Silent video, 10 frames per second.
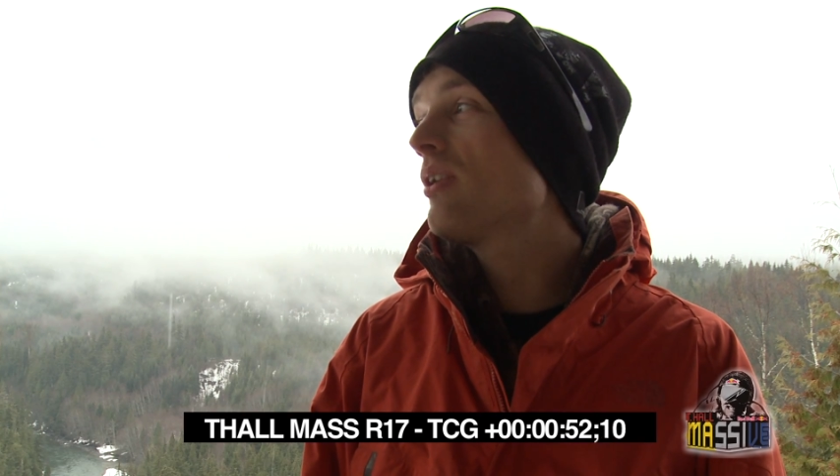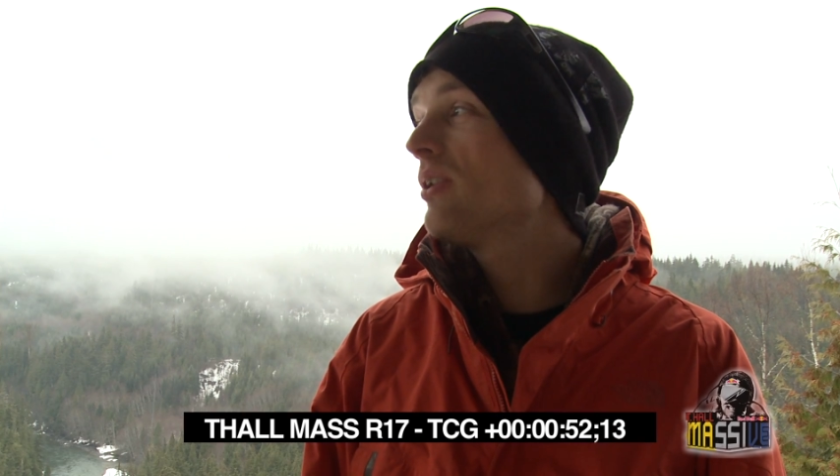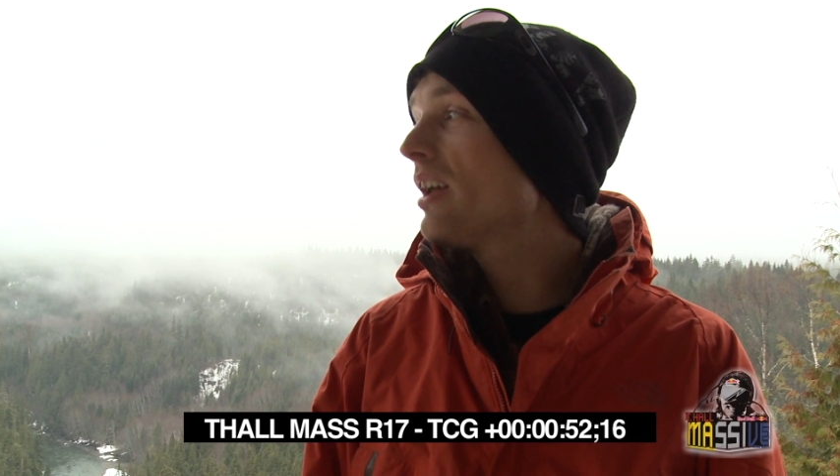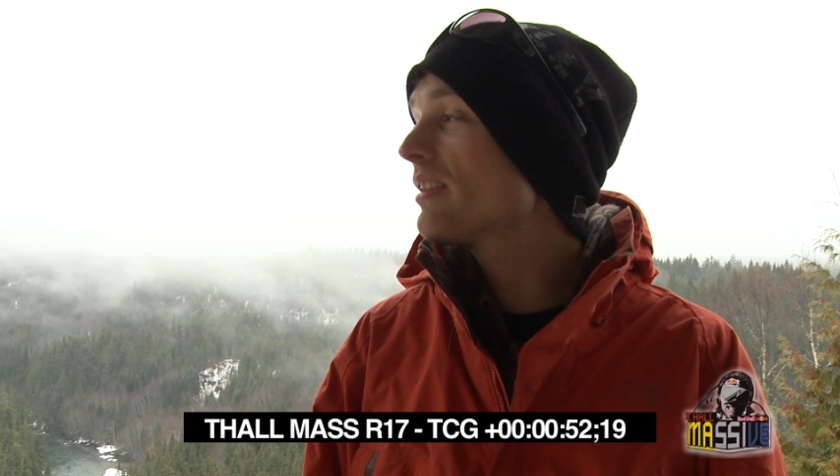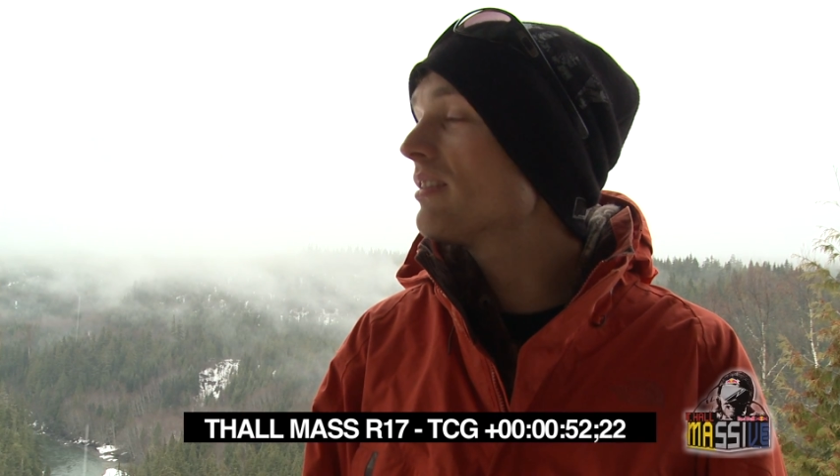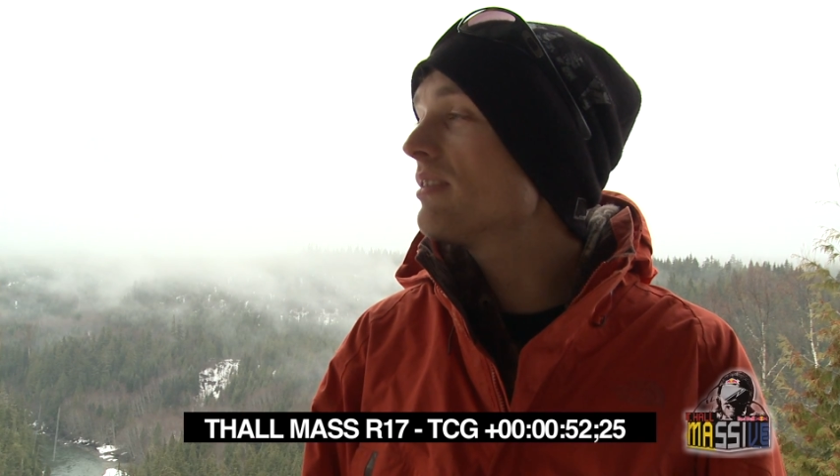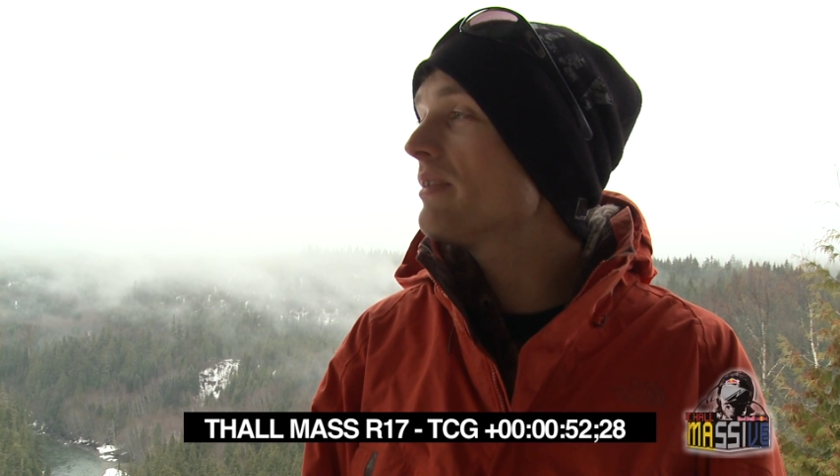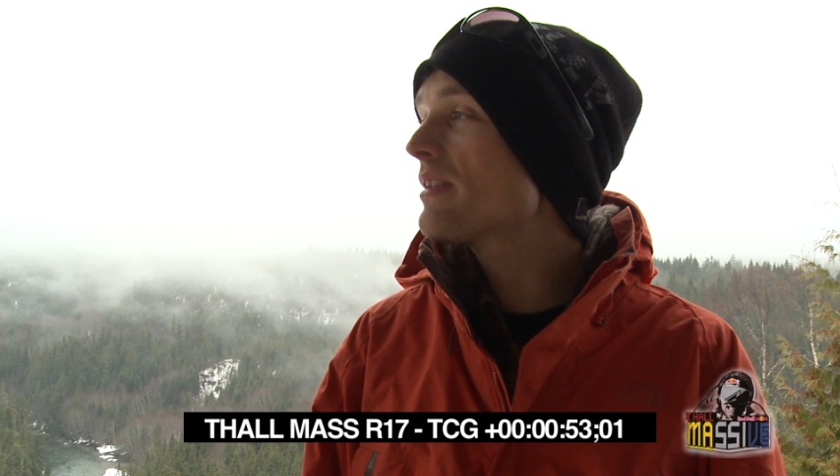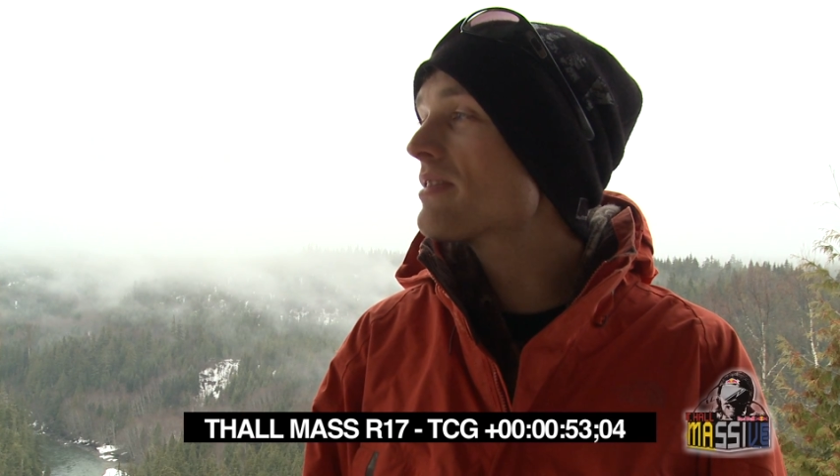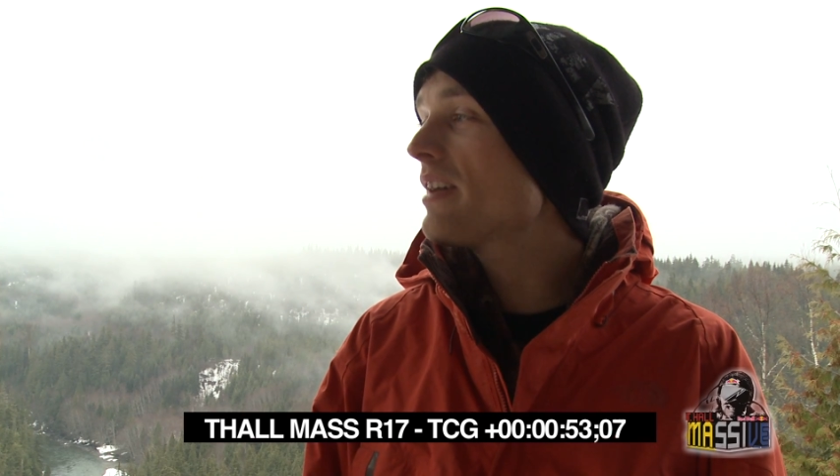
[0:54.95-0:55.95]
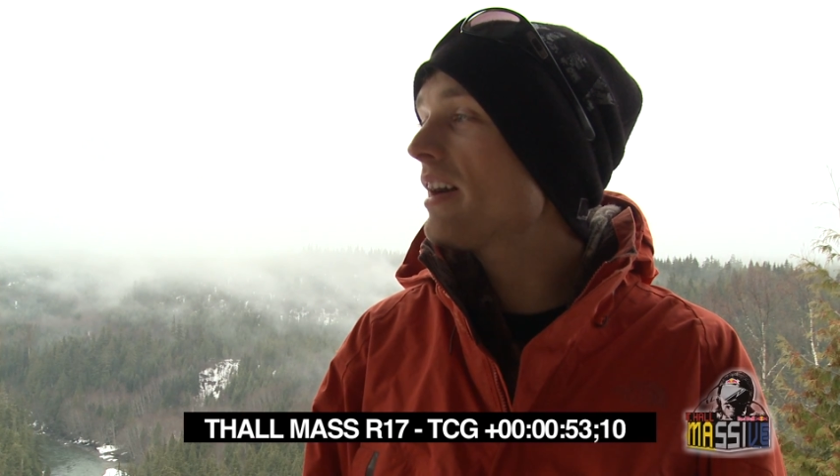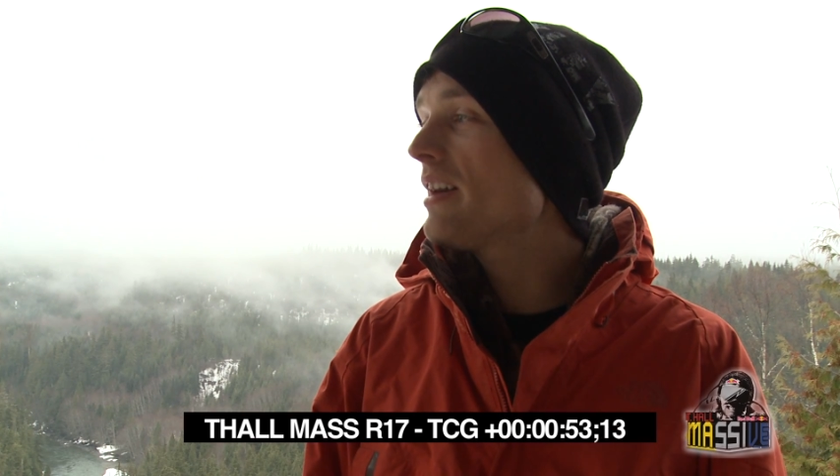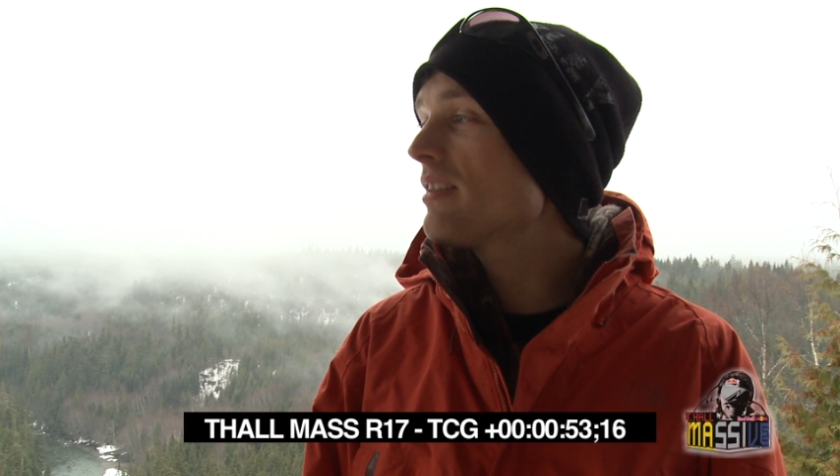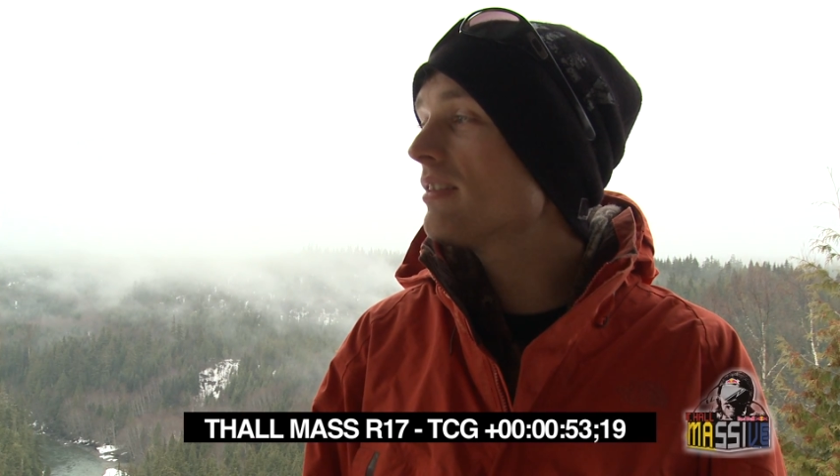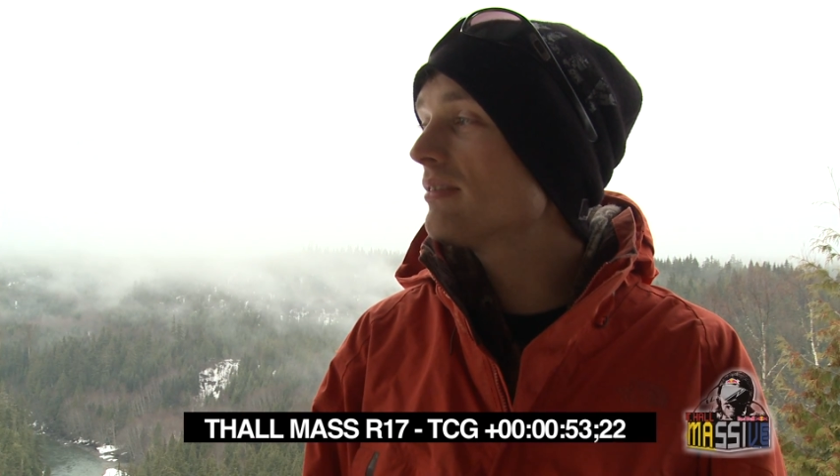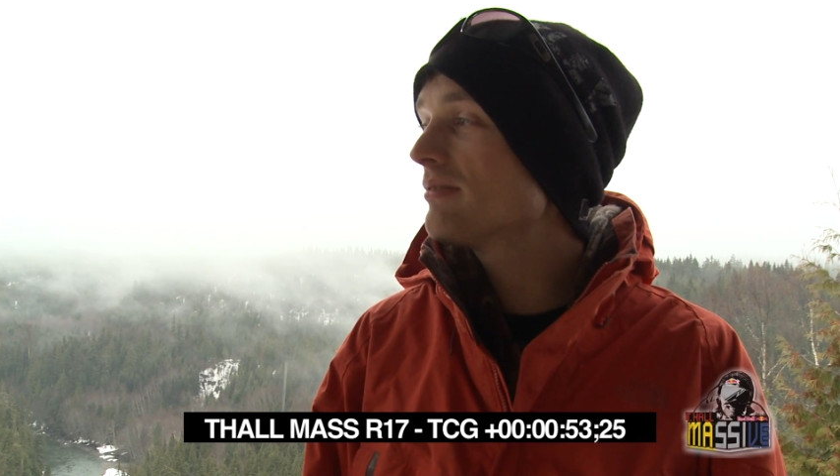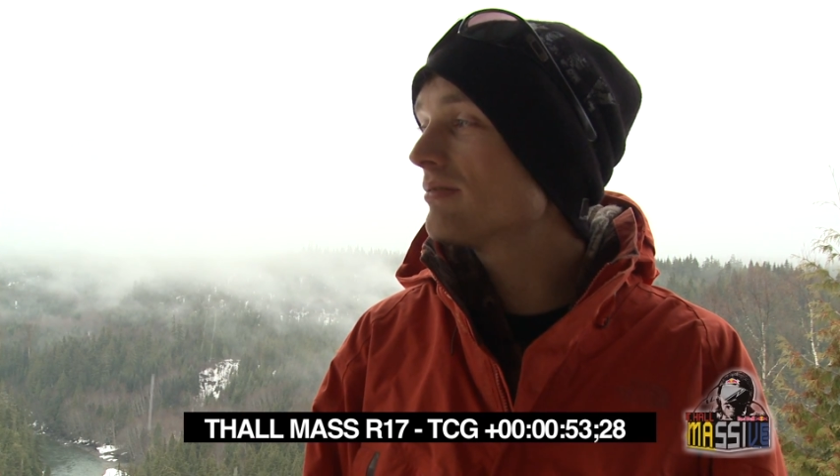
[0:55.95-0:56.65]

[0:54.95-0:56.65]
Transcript: whole lot to do outside, and